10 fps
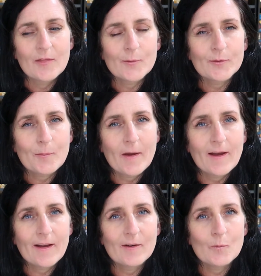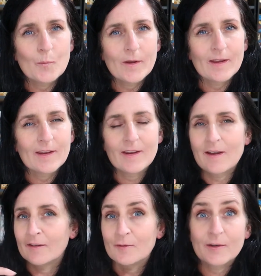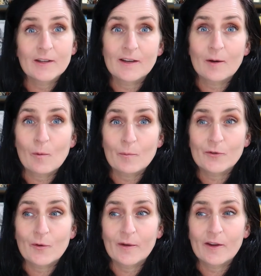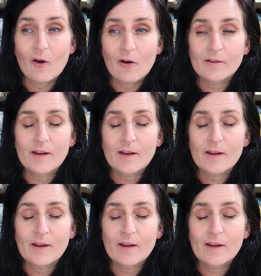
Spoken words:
there was a part where he kind of figured out what was going on.